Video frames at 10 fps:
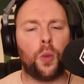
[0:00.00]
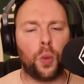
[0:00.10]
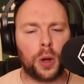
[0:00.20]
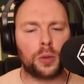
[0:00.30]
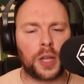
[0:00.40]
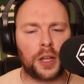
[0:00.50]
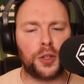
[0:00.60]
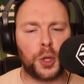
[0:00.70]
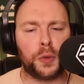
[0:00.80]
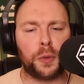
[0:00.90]
Well done,
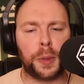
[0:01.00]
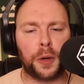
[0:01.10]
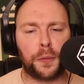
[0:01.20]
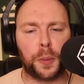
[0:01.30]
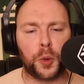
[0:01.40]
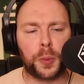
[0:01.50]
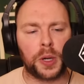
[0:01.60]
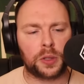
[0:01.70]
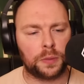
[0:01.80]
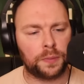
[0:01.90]
you, for being a football
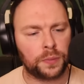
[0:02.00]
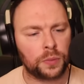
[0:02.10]
person.